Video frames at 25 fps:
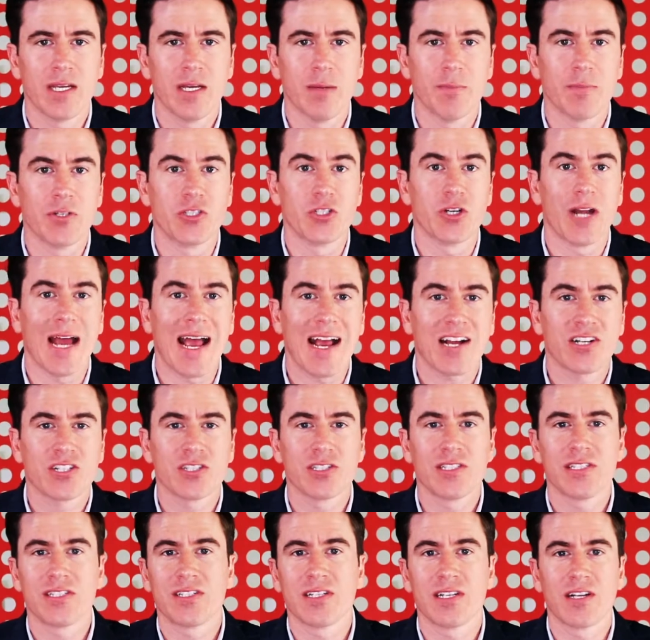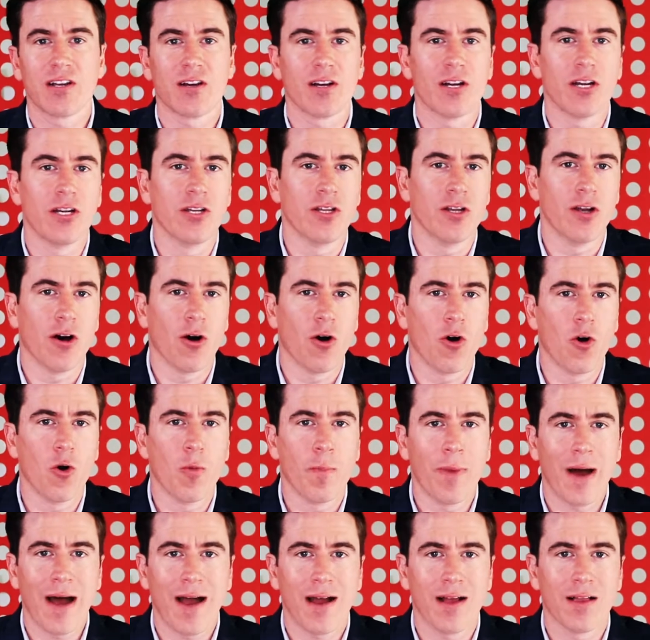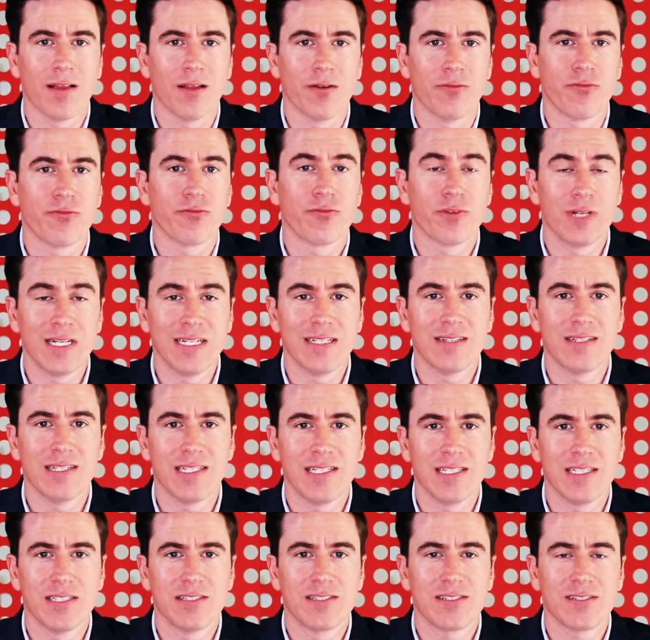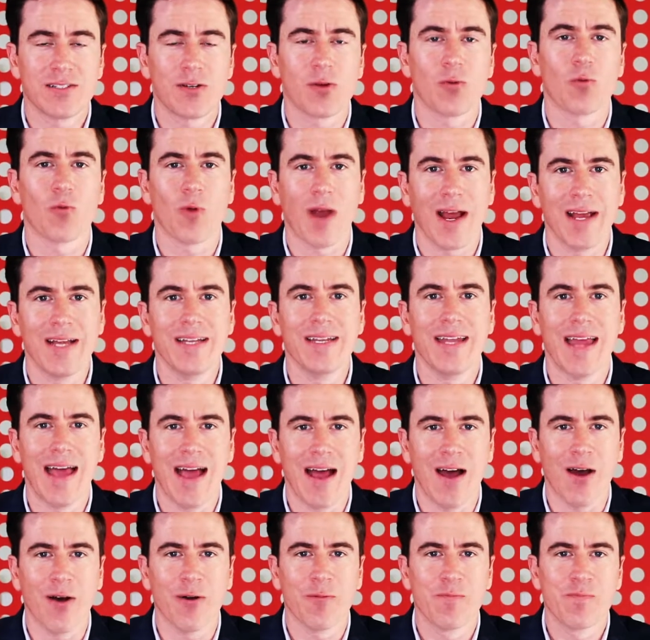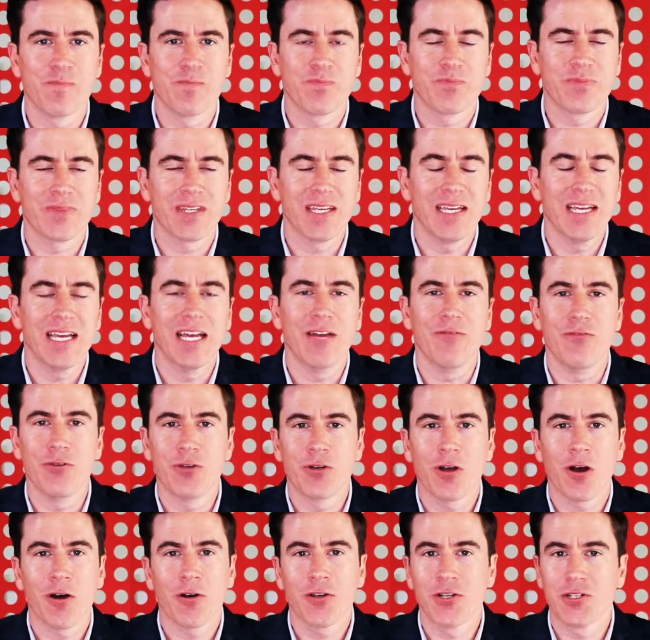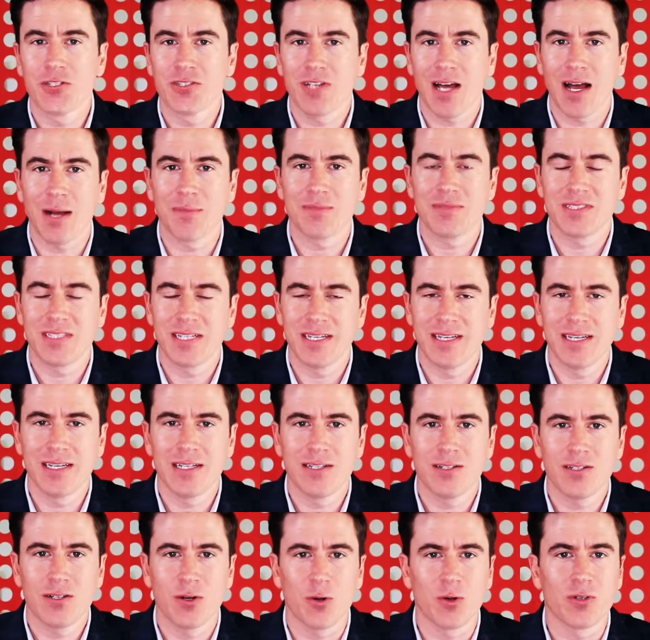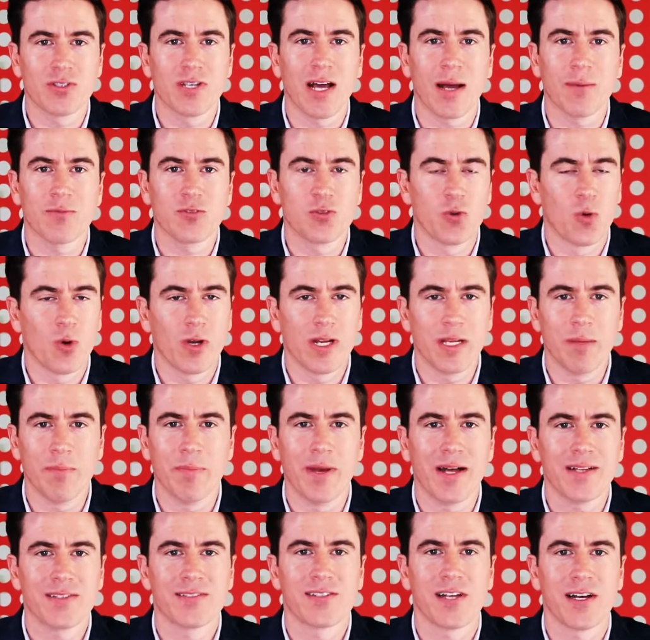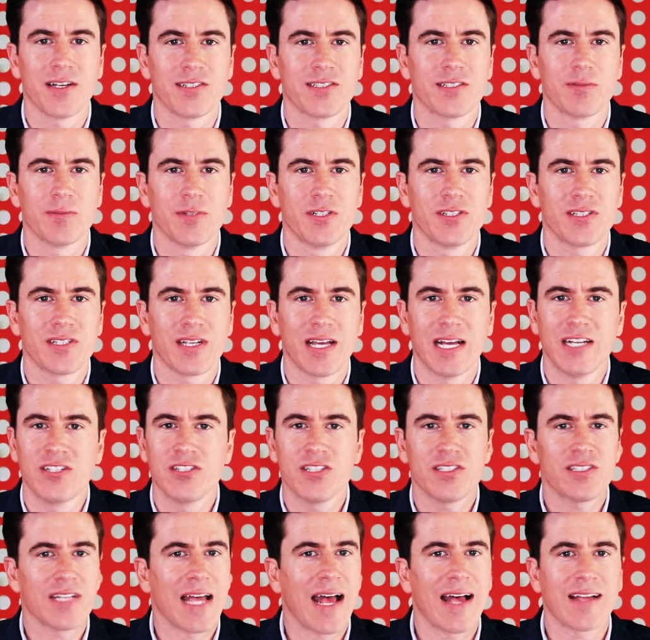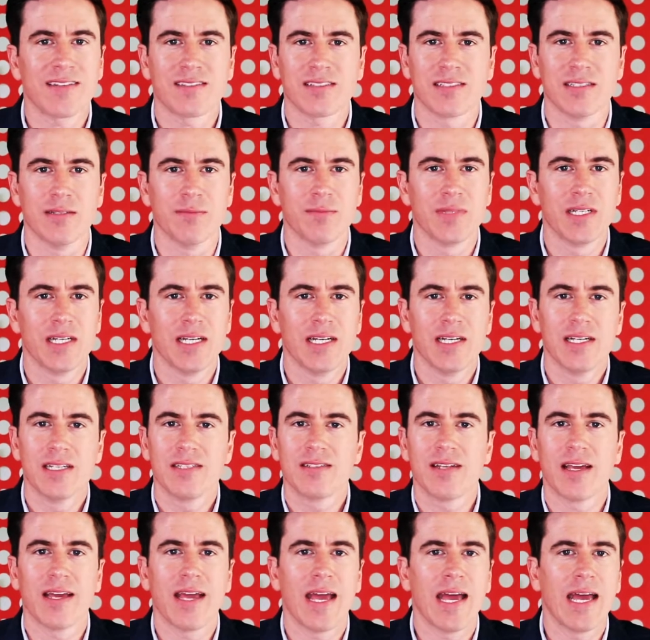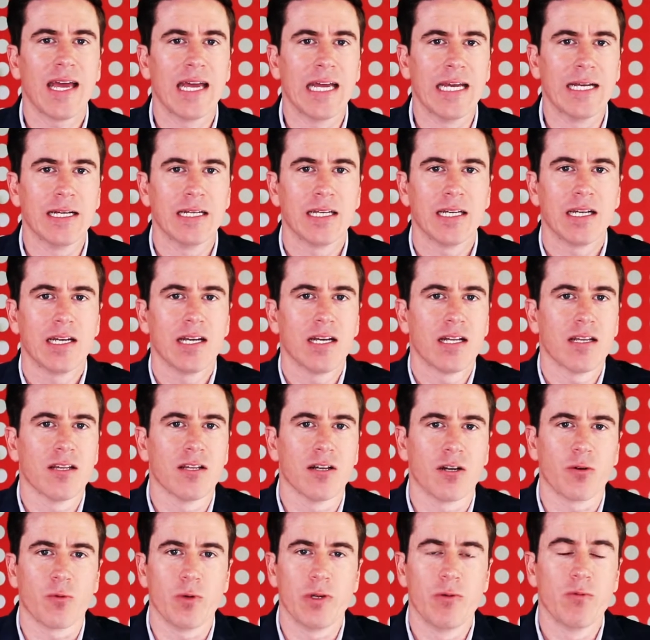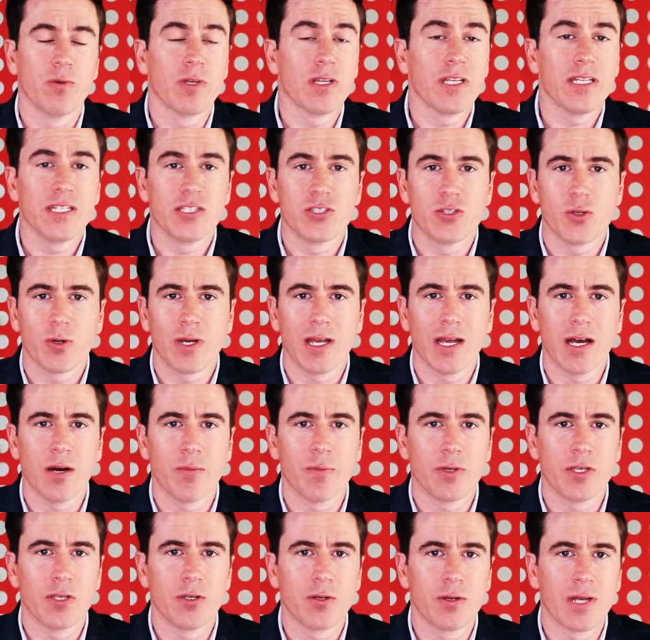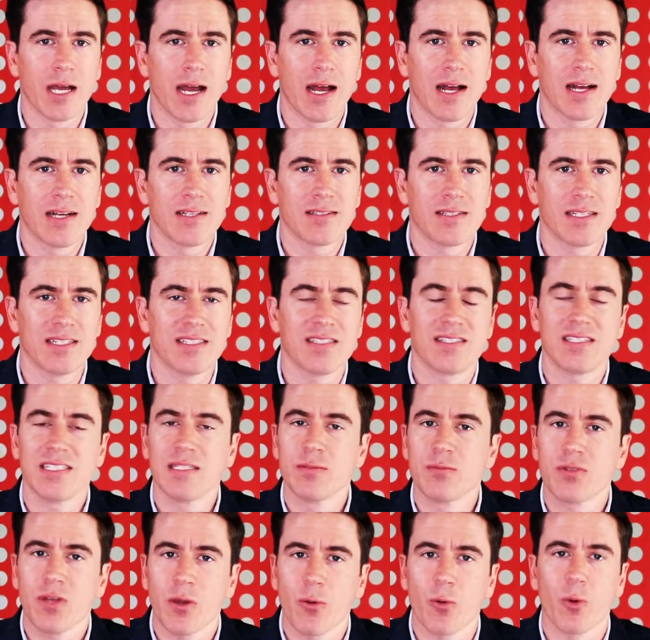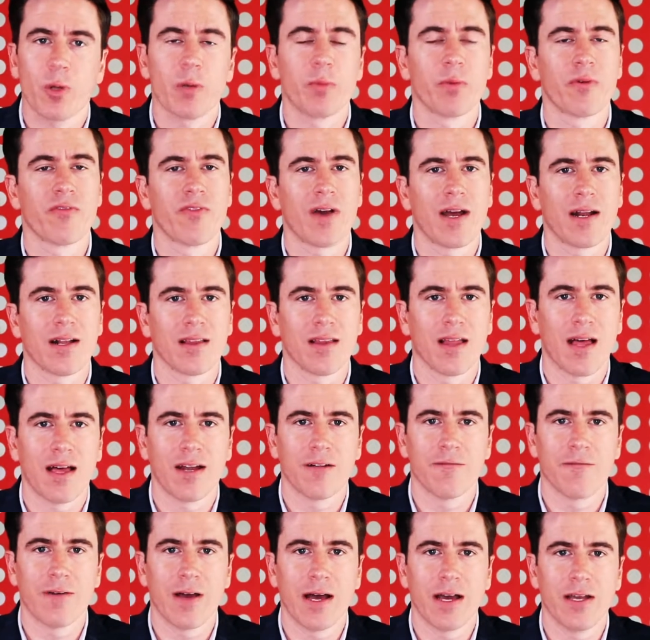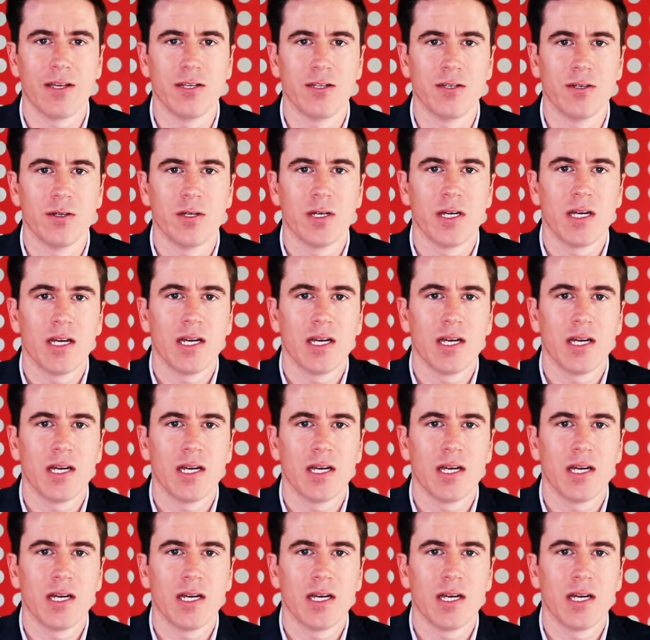But you're actually sitting on a whole pile of free leads right now. If you call your top 10 or top 20 best customers and just ask them, say, hey, look, we really enjoy helping you guys. It seems like we provide a lot of value.